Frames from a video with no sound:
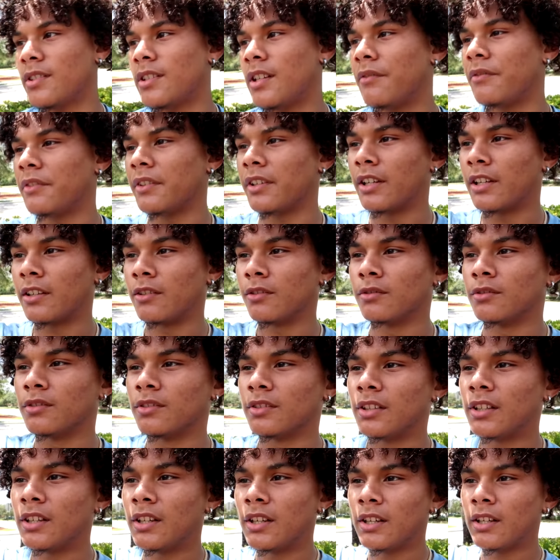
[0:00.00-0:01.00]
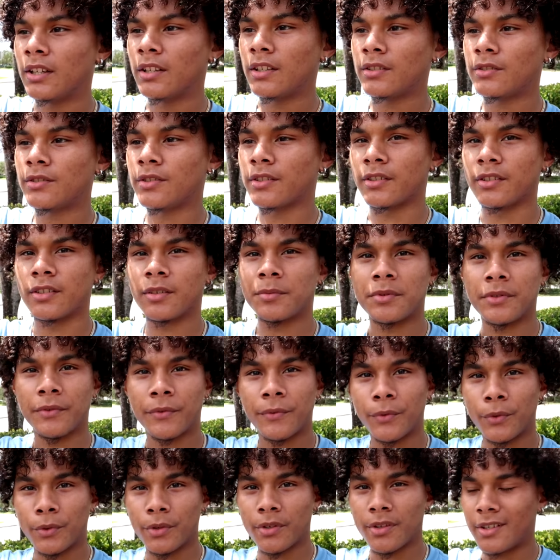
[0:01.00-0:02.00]
just having Harold turn it up to
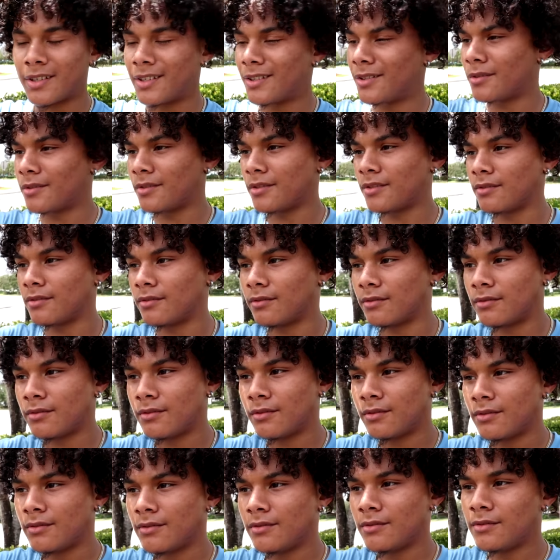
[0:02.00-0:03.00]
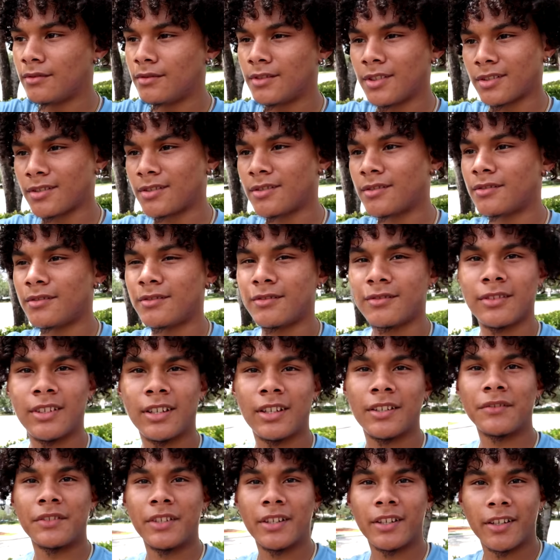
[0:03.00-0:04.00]
4000 just
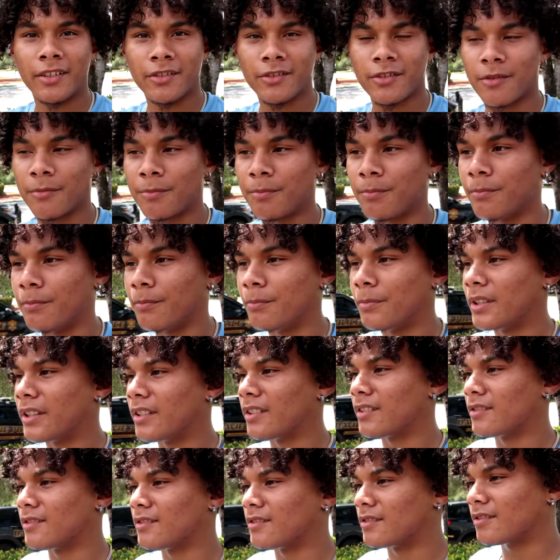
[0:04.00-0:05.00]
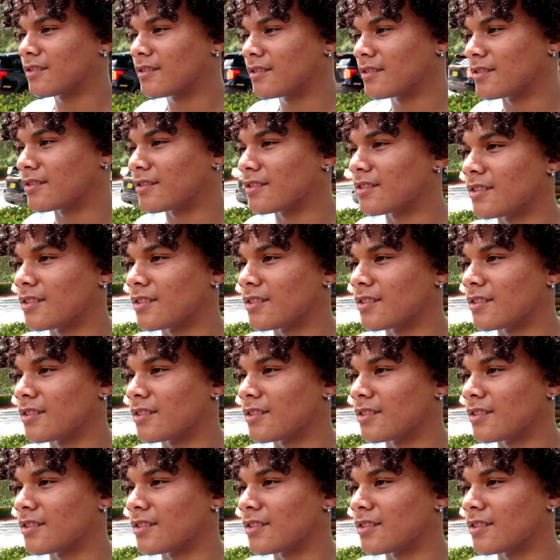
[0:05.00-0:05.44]
have that extra bangs and